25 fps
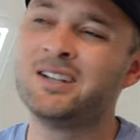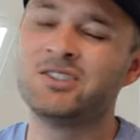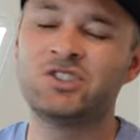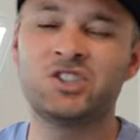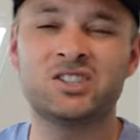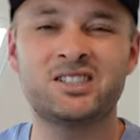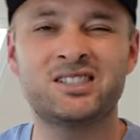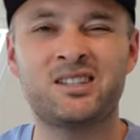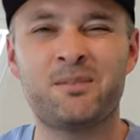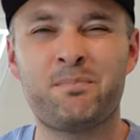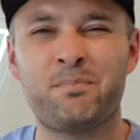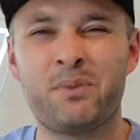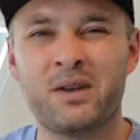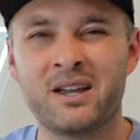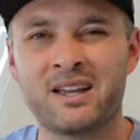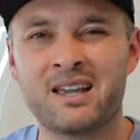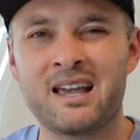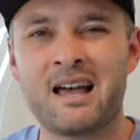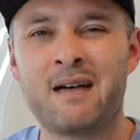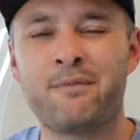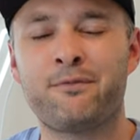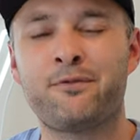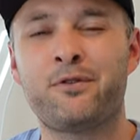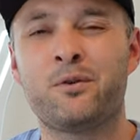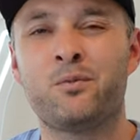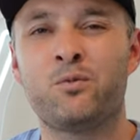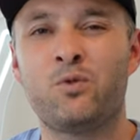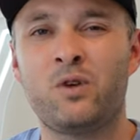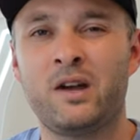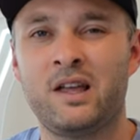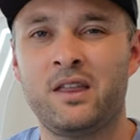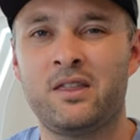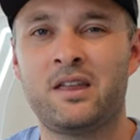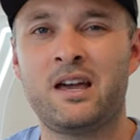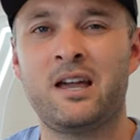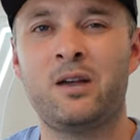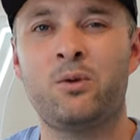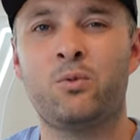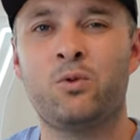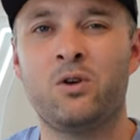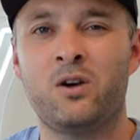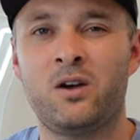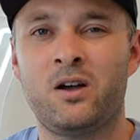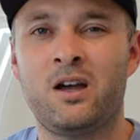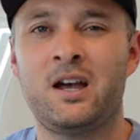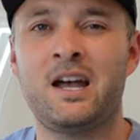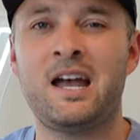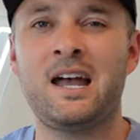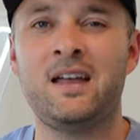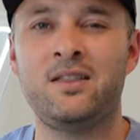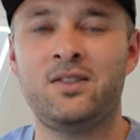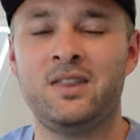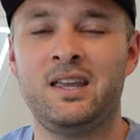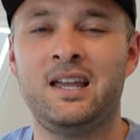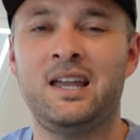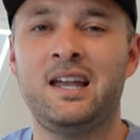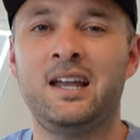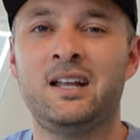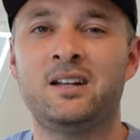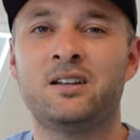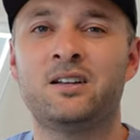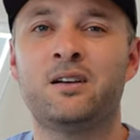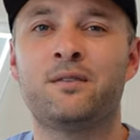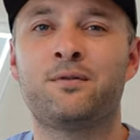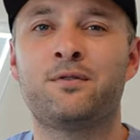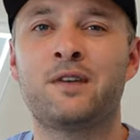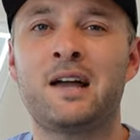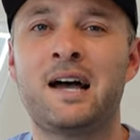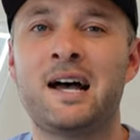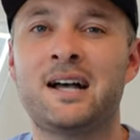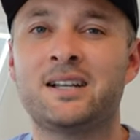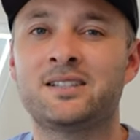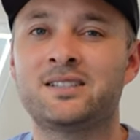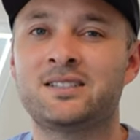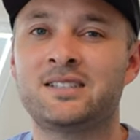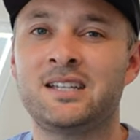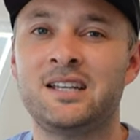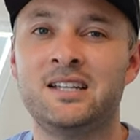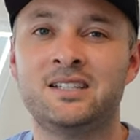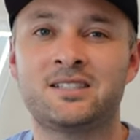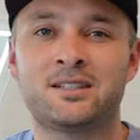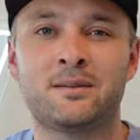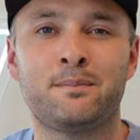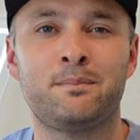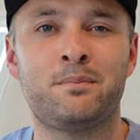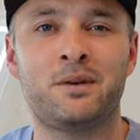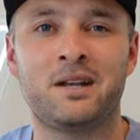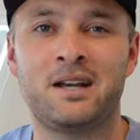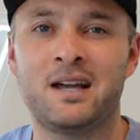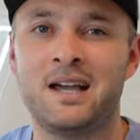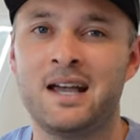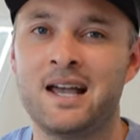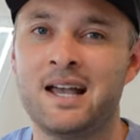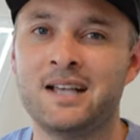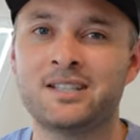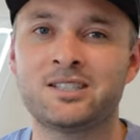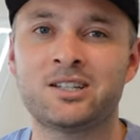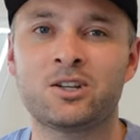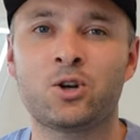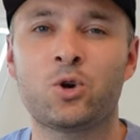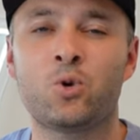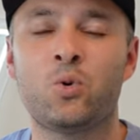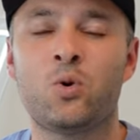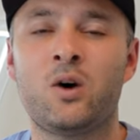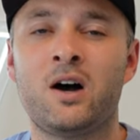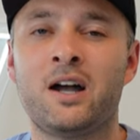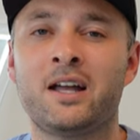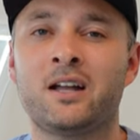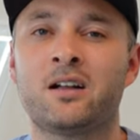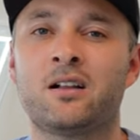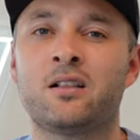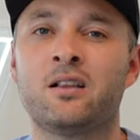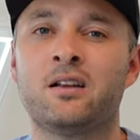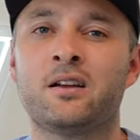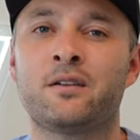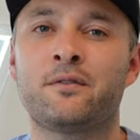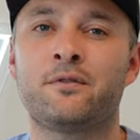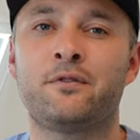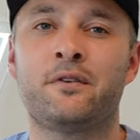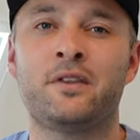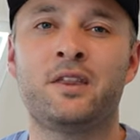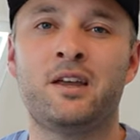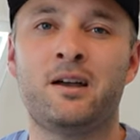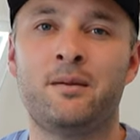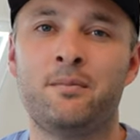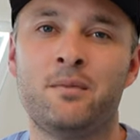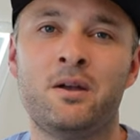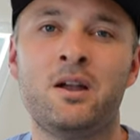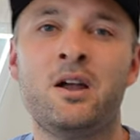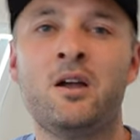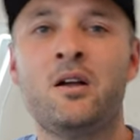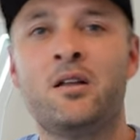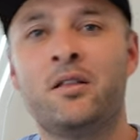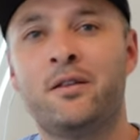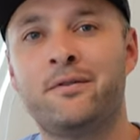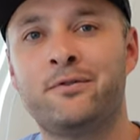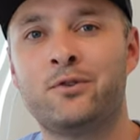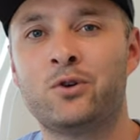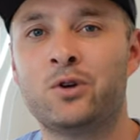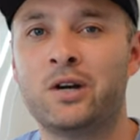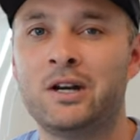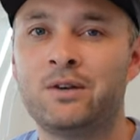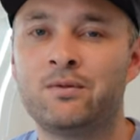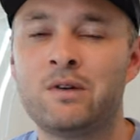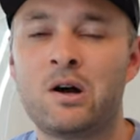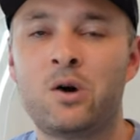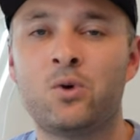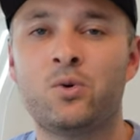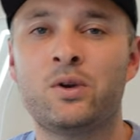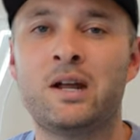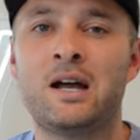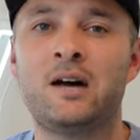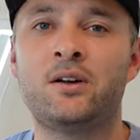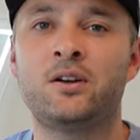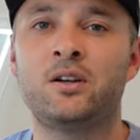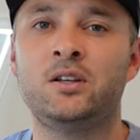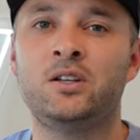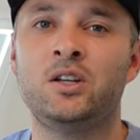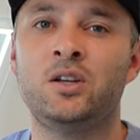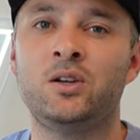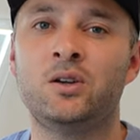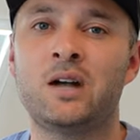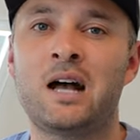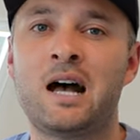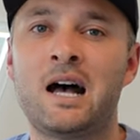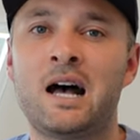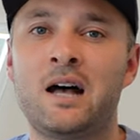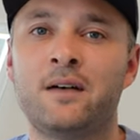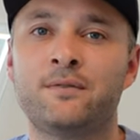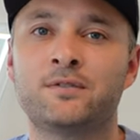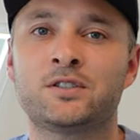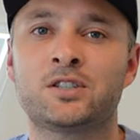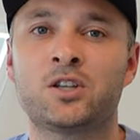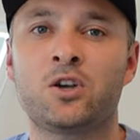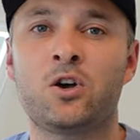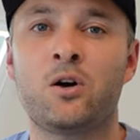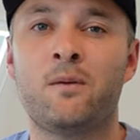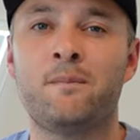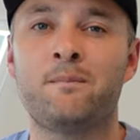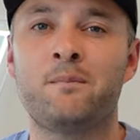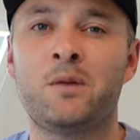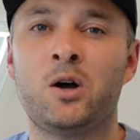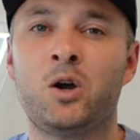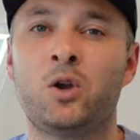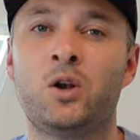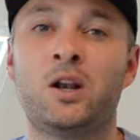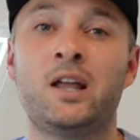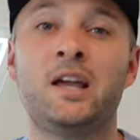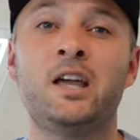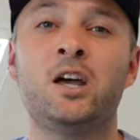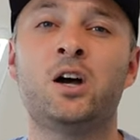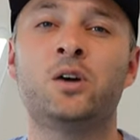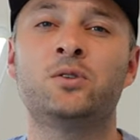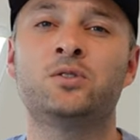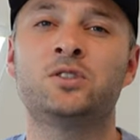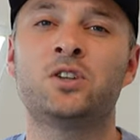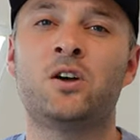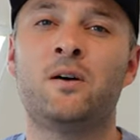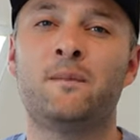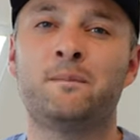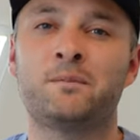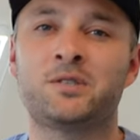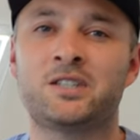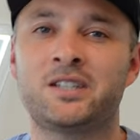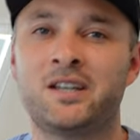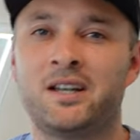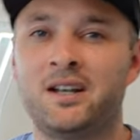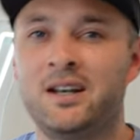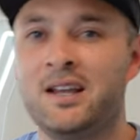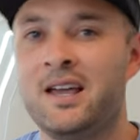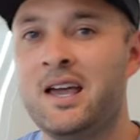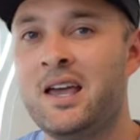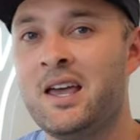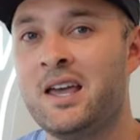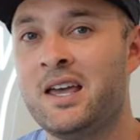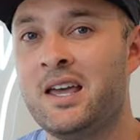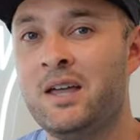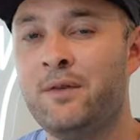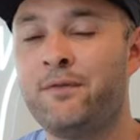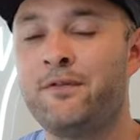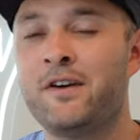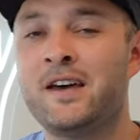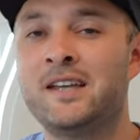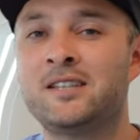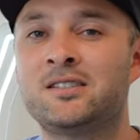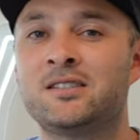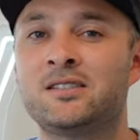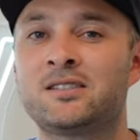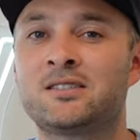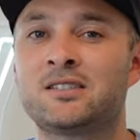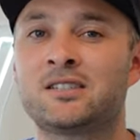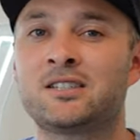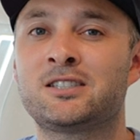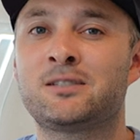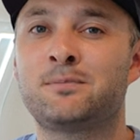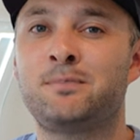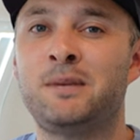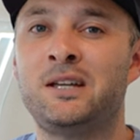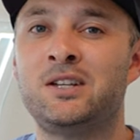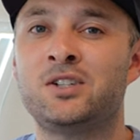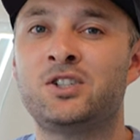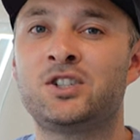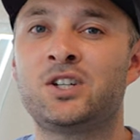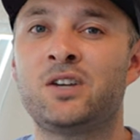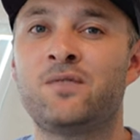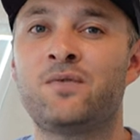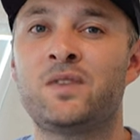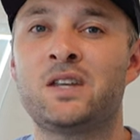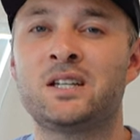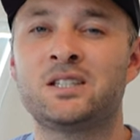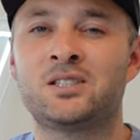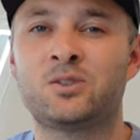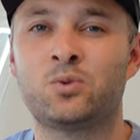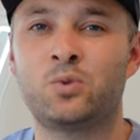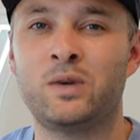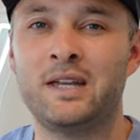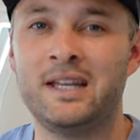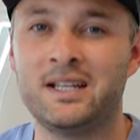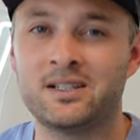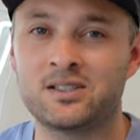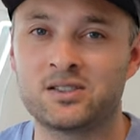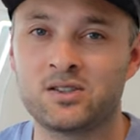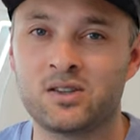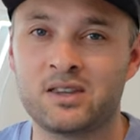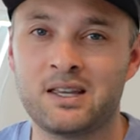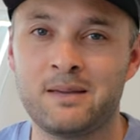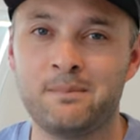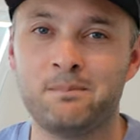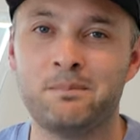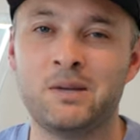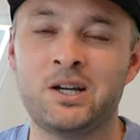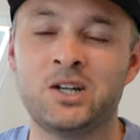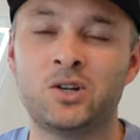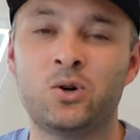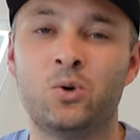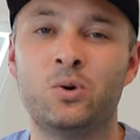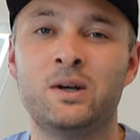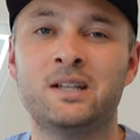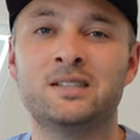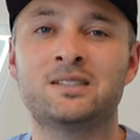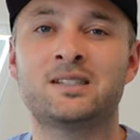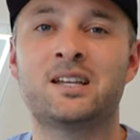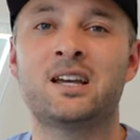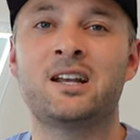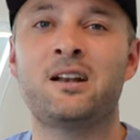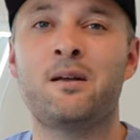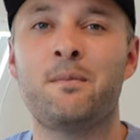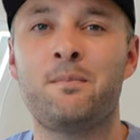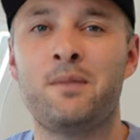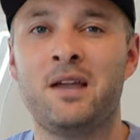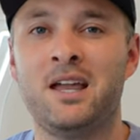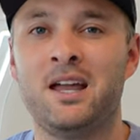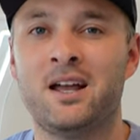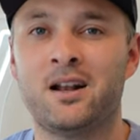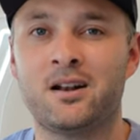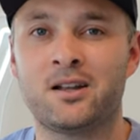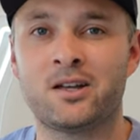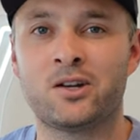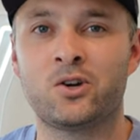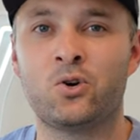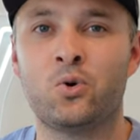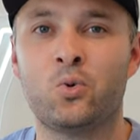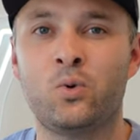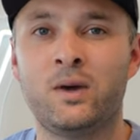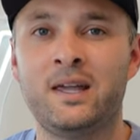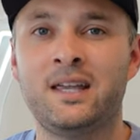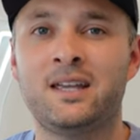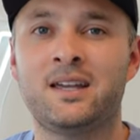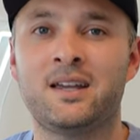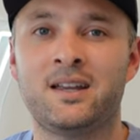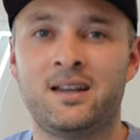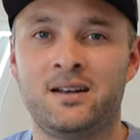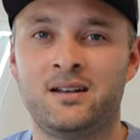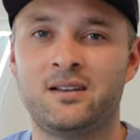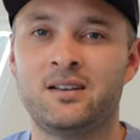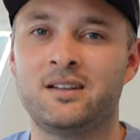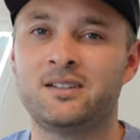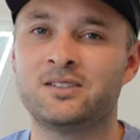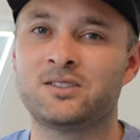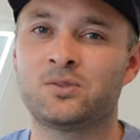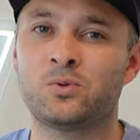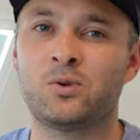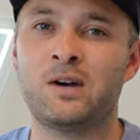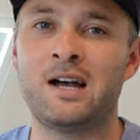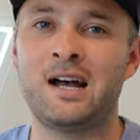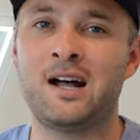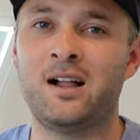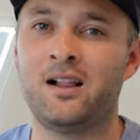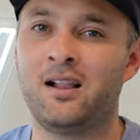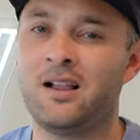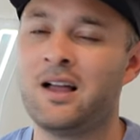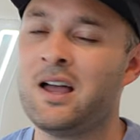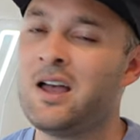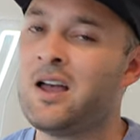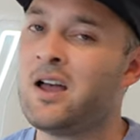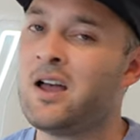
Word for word: just to pick up from where they were at the end of last season, but it hasn't quite clicked for them. They've already rolled out a new halves combo. Leo Thompson, he faces suspension this week, so their middle is going to be a little weakened as well.